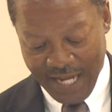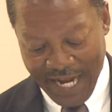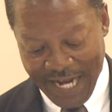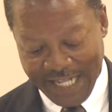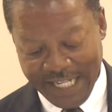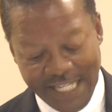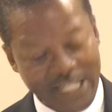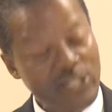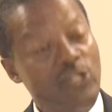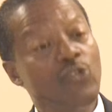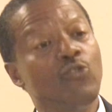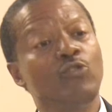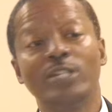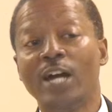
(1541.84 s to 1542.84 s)
And he
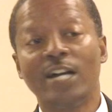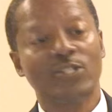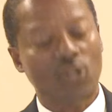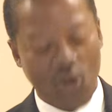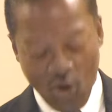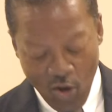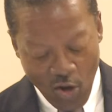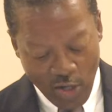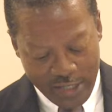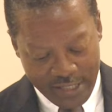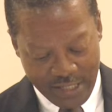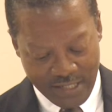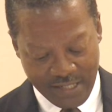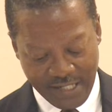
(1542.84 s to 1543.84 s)
knew not
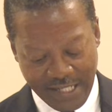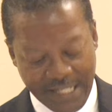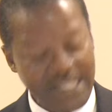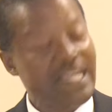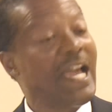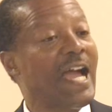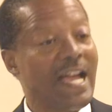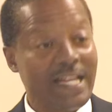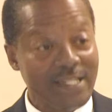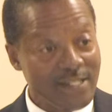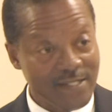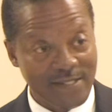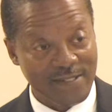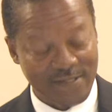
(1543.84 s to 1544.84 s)
aught he
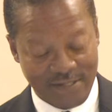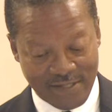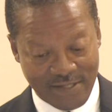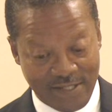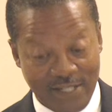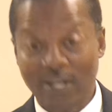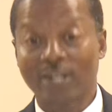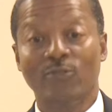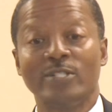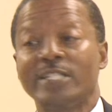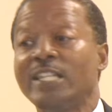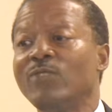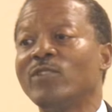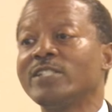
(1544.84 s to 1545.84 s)
had. In other
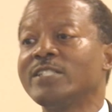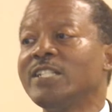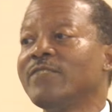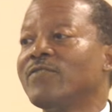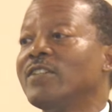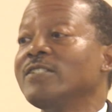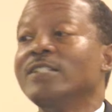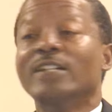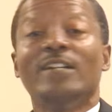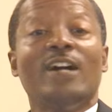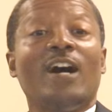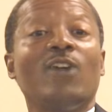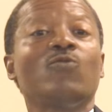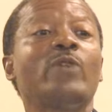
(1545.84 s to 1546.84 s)
words, he wasn't even
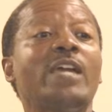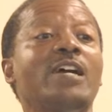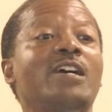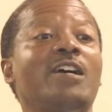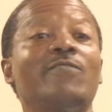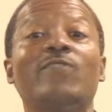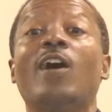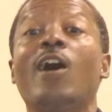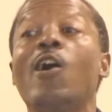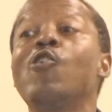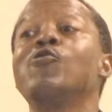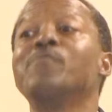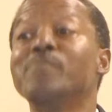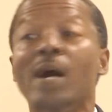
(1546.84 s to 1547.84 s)
aware of
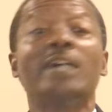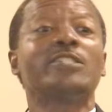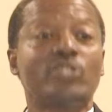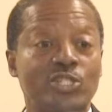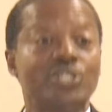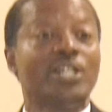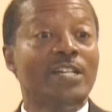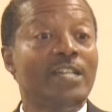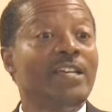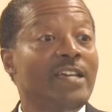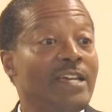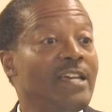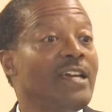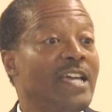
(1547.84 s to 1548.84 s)
how much
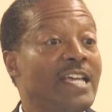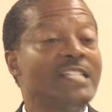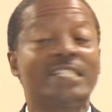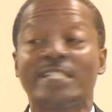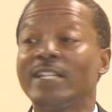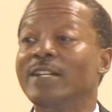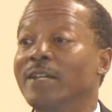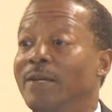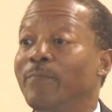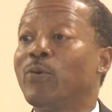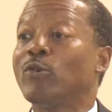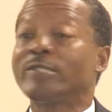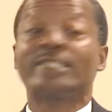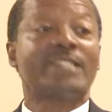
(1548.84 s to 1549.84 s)
his
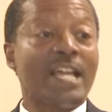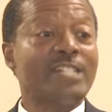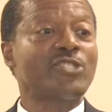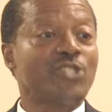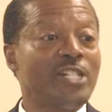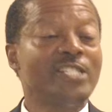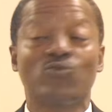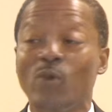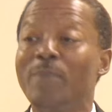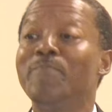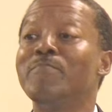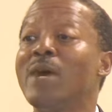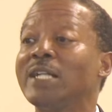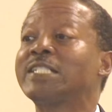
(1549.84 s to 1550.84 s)
possessions were
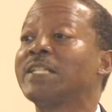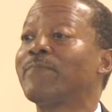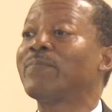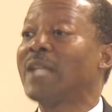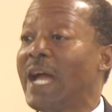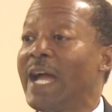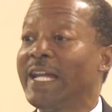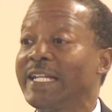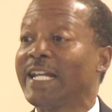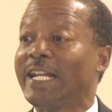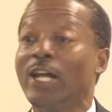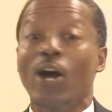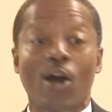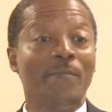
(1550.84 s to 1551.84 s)
multiplying
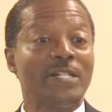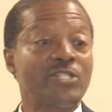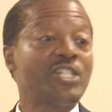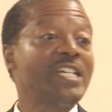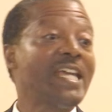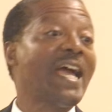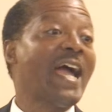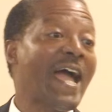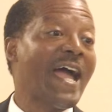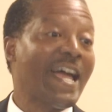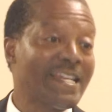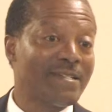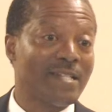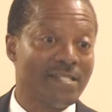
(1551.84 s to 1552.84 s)
and how much he
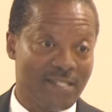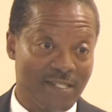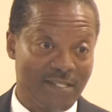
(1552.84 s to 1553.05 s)
had